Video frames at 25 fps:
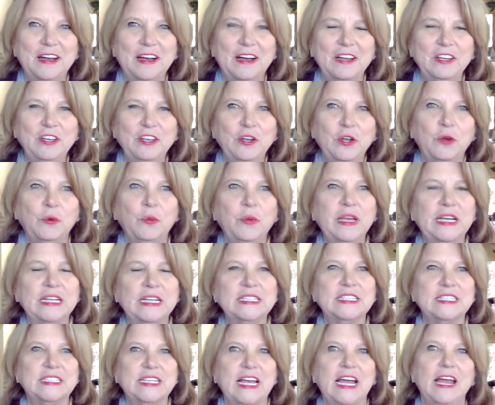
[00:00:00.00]
you know, we can
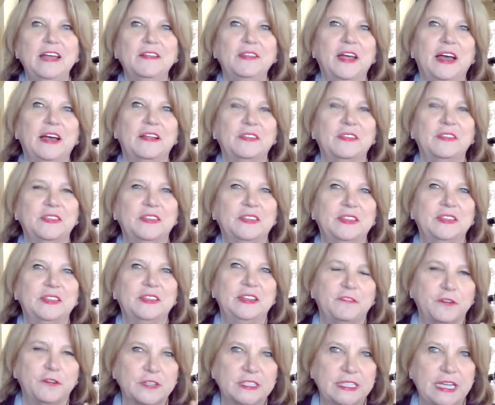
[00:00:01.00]
say that,
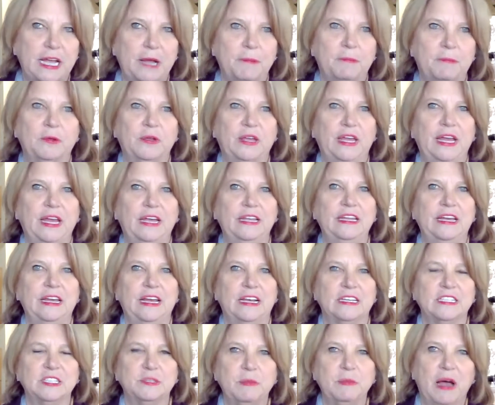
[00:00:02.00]
for example, Kenya
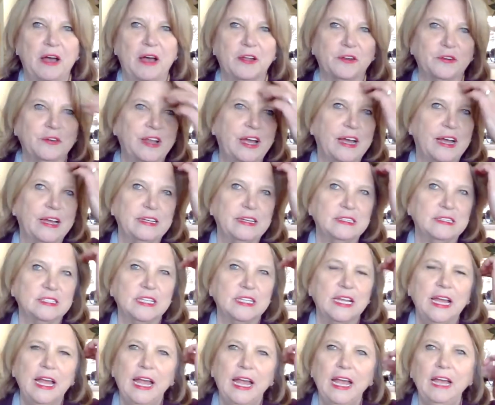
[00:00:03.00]
has modernized.
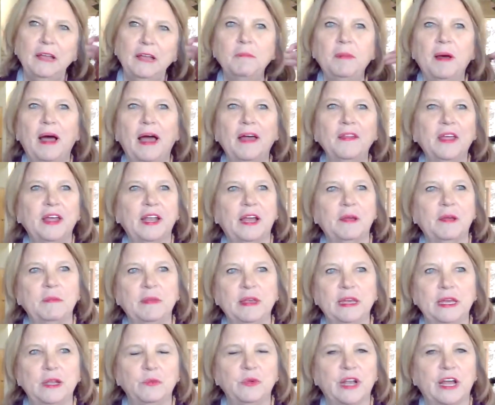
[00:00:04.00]
And by that, I
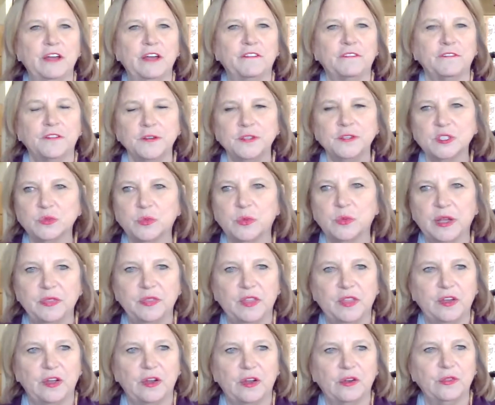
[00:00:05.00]
mean, when I first went
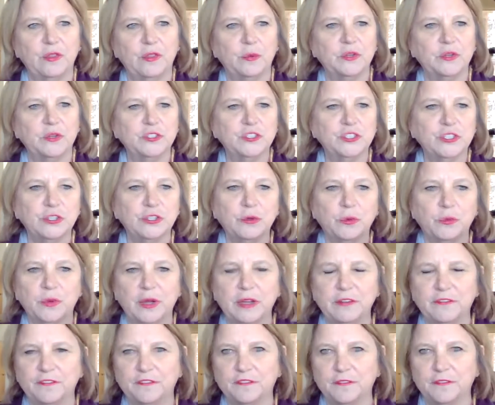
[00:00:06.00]
there, there were
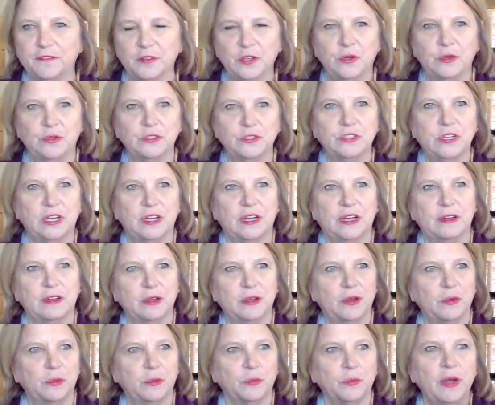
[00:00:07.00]

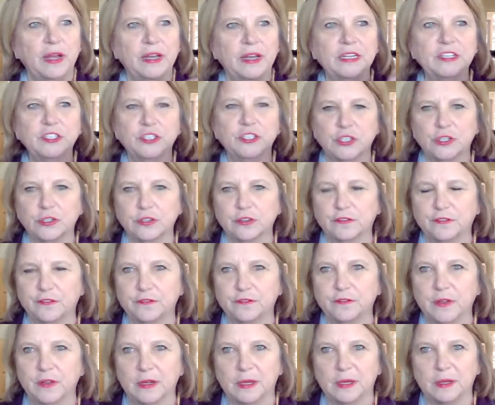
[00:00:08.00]
rutted dirt
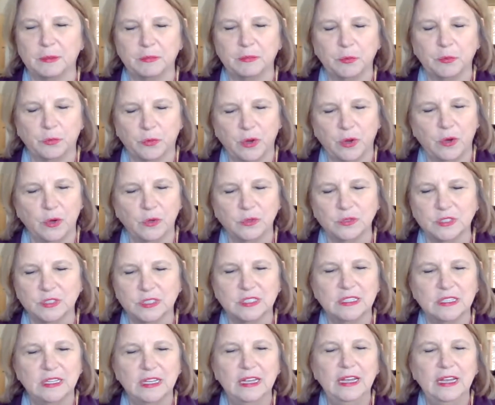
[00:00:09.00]
roads.